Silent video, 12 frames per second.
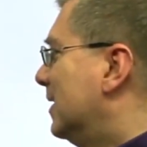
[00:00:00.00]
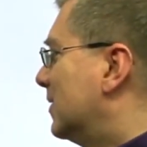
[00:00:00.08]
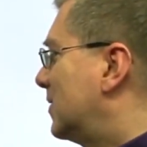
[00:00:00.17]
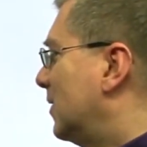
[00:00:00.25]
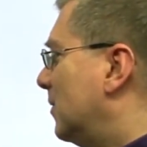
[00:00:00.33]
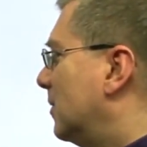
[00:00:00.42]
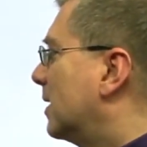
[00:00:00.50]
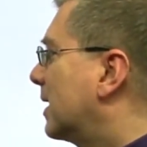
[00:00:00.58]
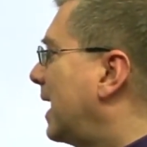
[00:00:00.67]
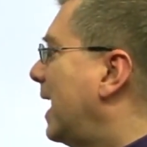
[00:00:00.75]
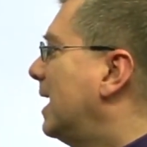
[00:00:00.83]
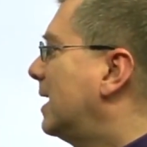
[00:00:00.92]
So,
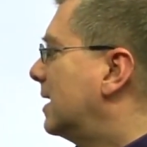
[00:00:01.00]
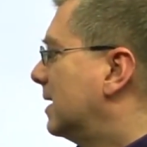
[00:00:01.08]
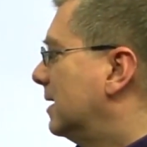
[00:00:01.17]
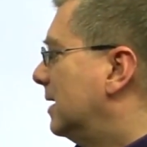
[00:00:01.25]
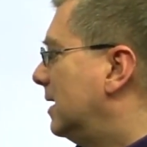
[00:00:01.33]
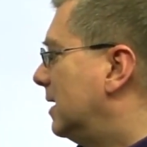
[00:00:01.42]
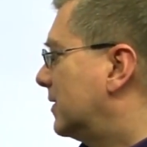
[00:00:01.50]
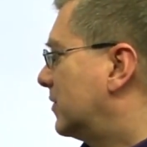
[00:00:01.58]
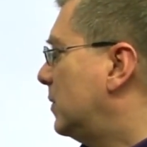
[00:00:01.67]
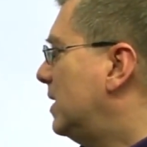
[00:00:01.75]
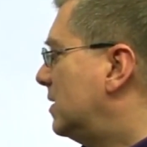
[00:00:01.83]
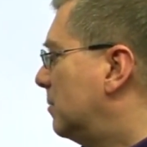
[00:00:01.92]
cake,
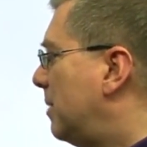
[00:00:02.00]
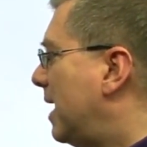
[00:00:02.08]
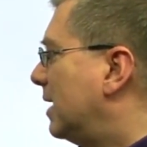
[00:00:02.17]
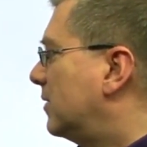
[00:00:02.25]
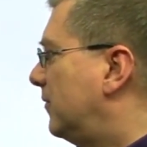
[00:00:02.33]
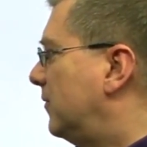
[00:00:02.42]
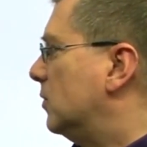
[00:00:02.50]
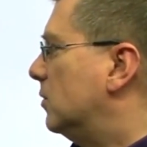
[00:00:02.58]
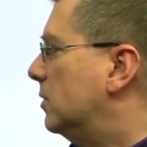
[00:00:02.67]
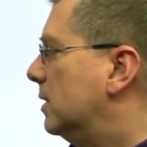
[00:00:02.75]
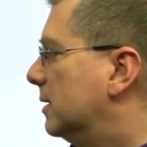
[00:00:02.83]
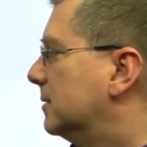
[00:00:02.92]
sweet baked
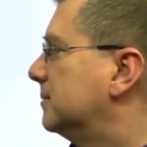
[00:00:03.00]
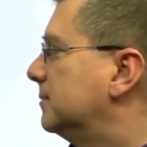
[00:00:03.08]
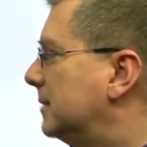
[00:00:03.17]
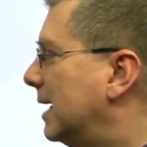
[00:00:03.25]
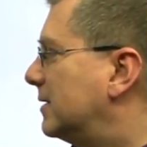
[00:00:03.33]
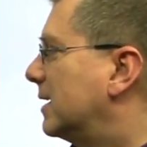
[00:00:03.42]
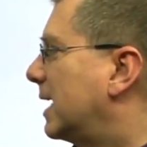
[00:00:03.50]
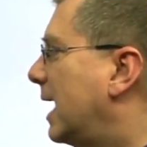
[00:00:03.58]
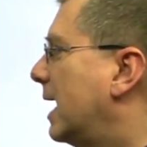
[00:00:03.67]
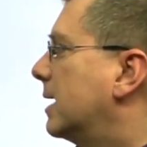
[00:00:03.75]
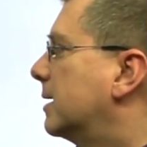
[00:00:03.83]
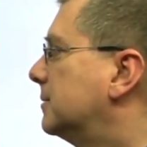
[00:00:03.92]
food. That's a
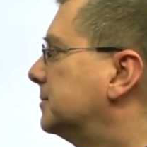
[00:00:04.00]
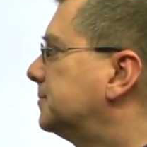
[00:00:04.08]
cake.